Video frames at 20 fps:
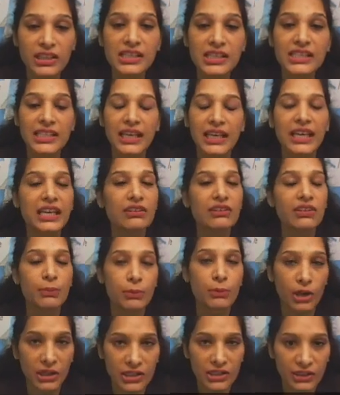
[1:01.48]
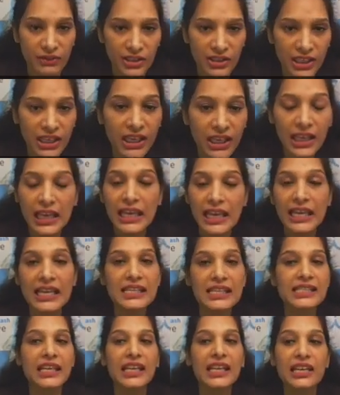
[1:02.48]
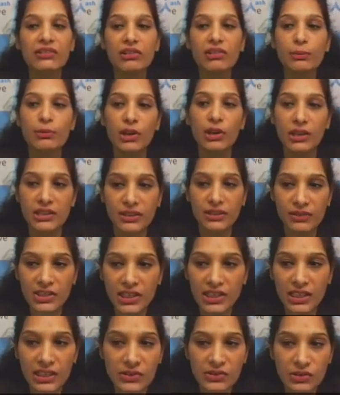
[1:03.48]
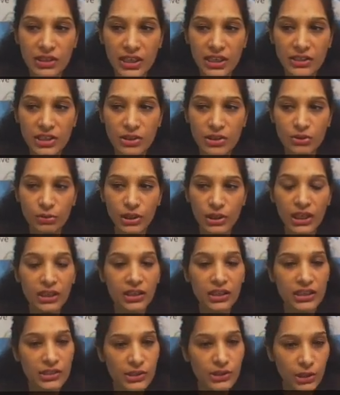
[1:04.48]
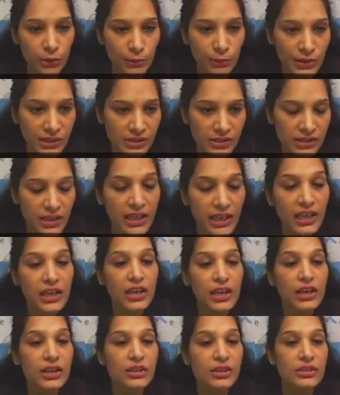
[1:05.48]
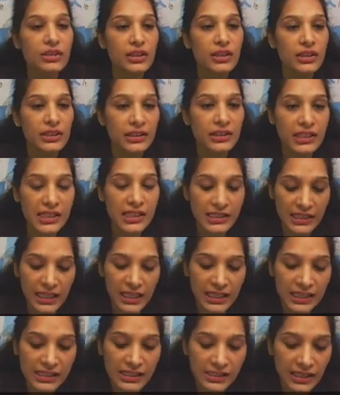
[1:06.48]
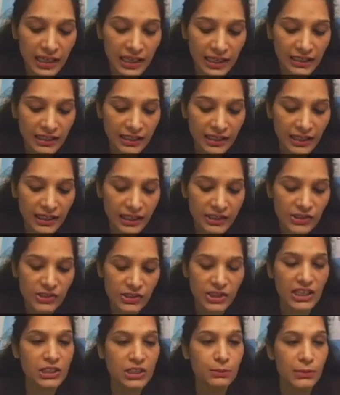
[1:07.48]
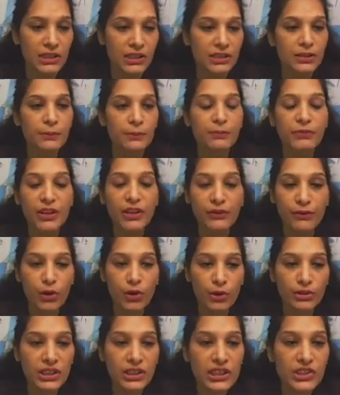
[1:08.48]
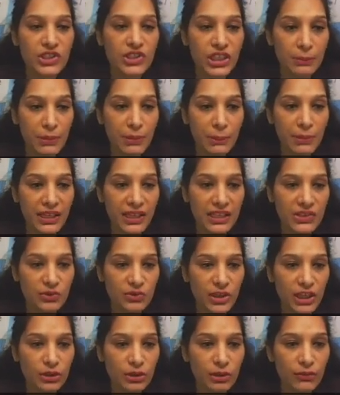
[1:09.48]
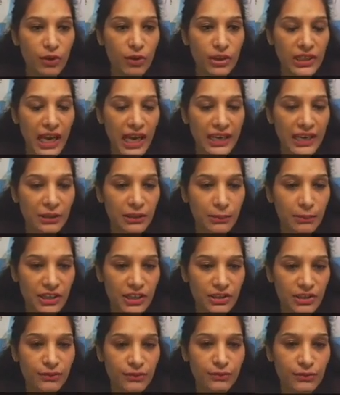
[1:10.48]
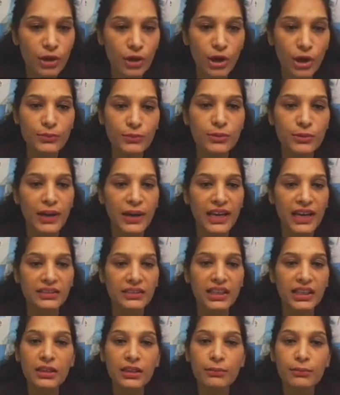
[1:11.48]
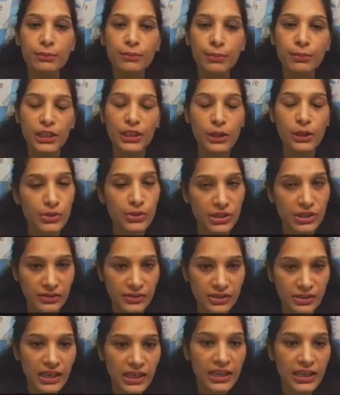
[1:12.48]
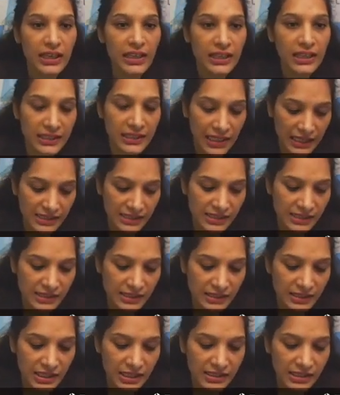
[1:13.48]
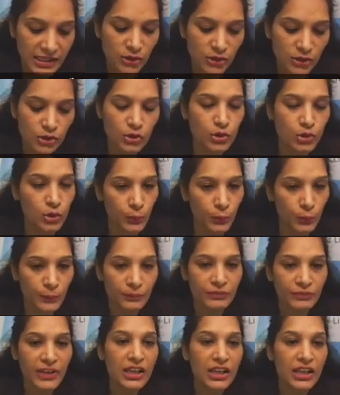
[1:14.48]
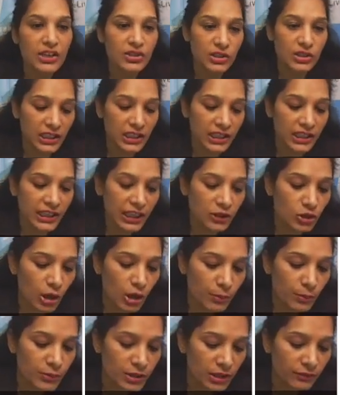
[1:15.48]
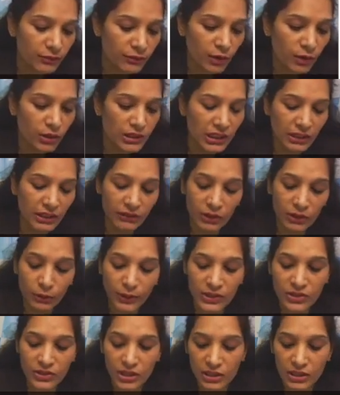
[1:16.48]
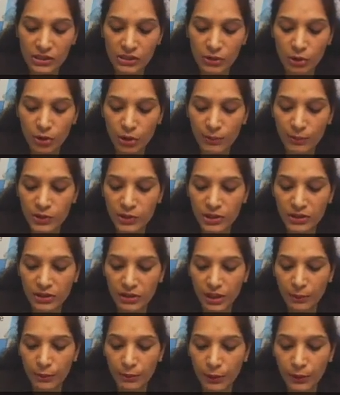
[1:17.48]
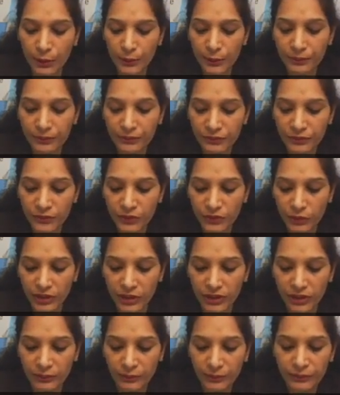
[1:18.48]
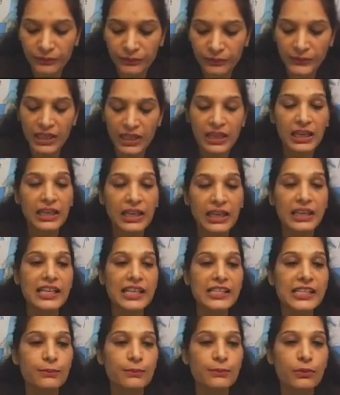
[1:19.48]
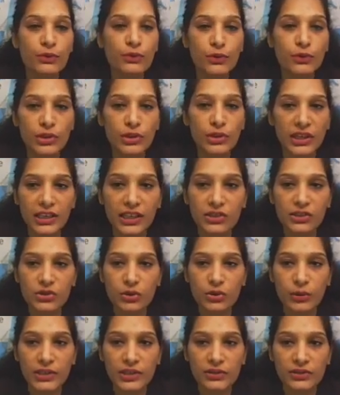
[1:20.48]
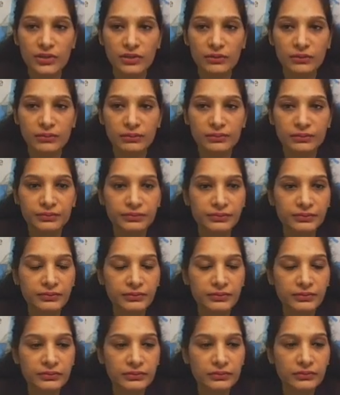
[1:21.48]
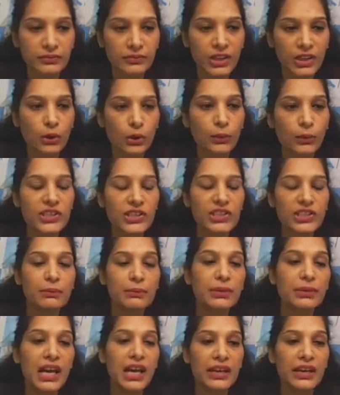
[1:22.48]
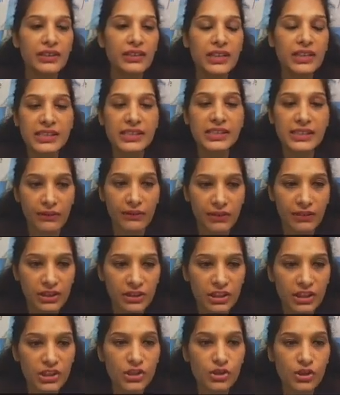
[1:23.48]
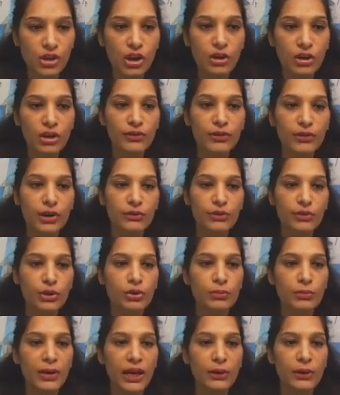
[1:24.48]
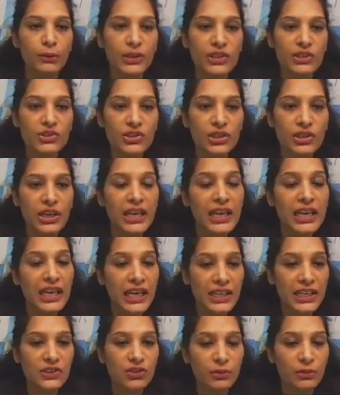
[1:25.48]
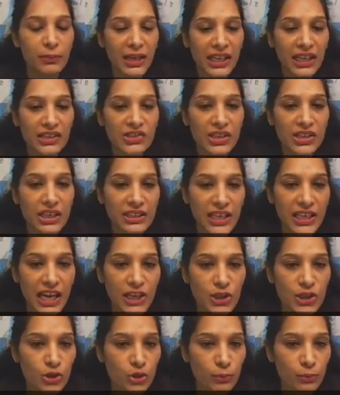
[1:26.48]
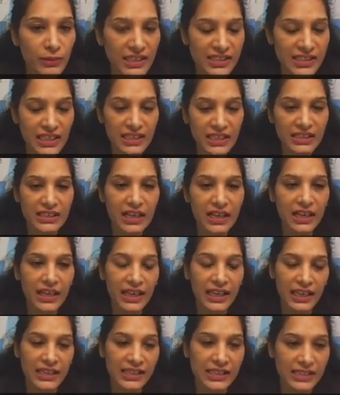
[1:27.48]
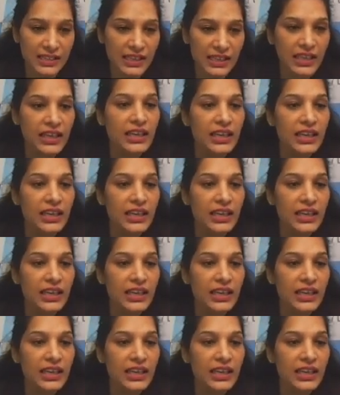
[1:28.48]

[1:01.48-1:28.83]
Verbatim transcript: the secondary productivity. Secondary productivity is related to the consumers. This is incorrect statement. Fourth, GPP is rate of organic matter formed by the producers. Yes, this is true. So the correct option for the given question is option number 3. Let's move to the next question. Question number 107. The stalk of ovule by which it remains attached to placenta is.